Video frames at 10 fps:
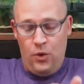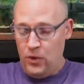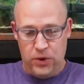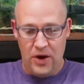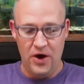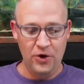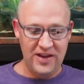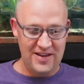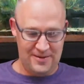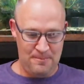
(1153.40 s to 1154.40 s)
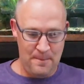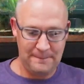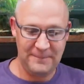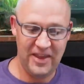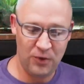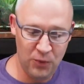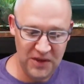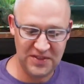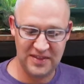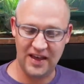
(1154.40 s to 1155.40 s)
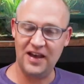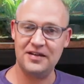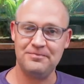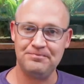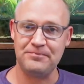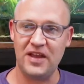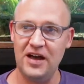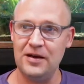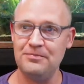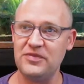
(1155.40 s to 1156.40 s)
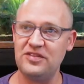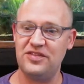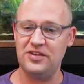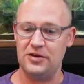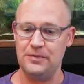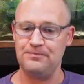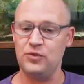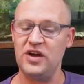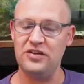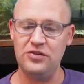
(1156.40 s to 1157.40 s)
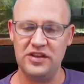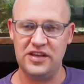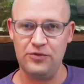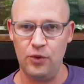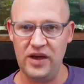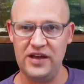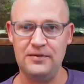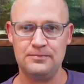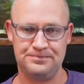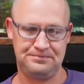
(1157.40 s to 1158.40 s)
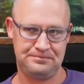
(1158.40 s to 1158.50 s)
Whew, okay, now with that, let's see here. We've got to do the giveaway.